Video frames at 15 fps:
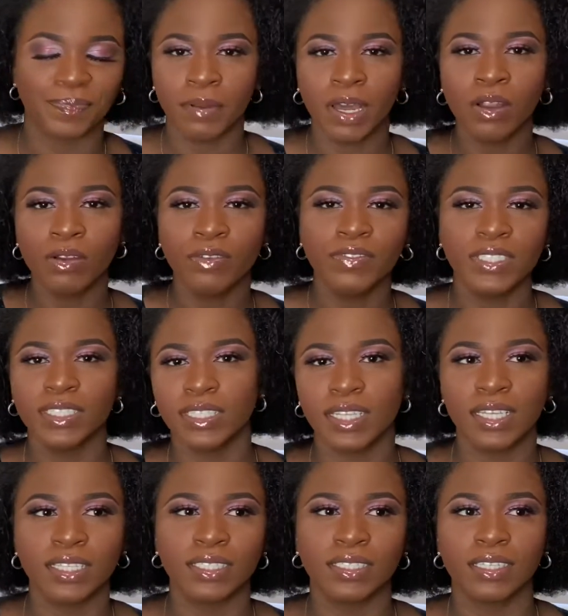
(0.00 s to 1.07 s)
All of these
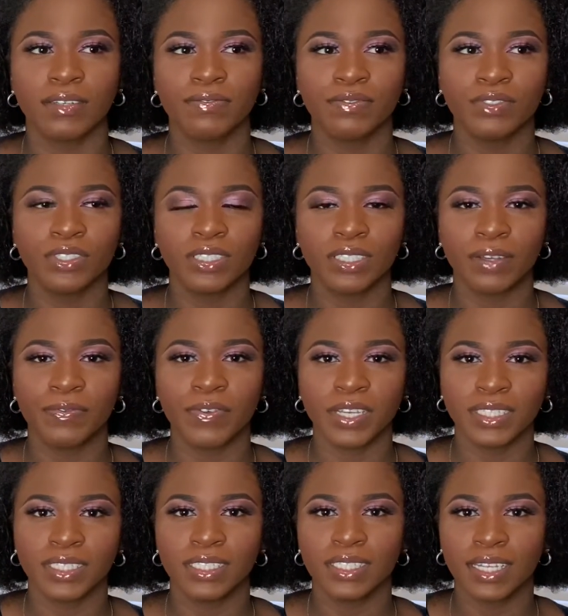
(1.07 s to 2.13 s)
things have just
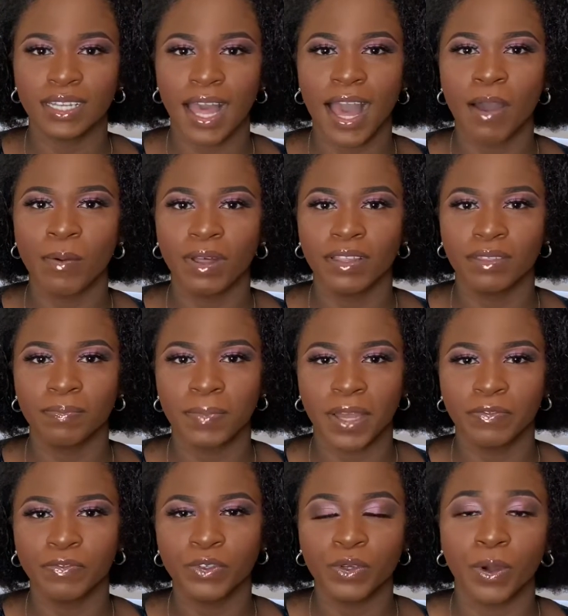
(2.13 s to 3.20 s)
affected my
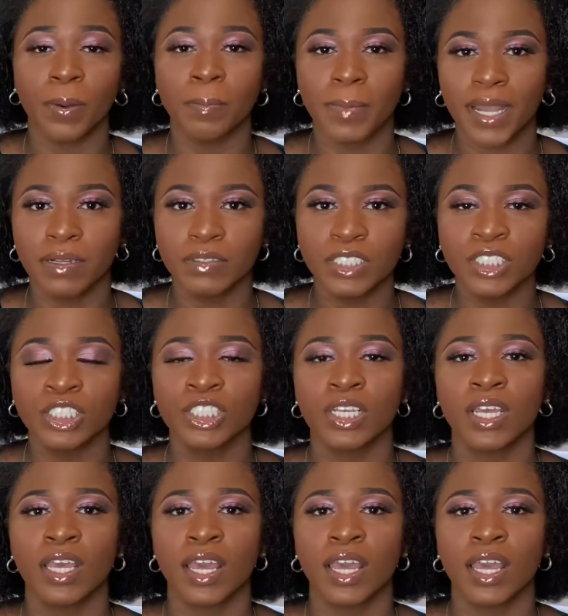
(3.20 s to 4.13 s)
view on marriage.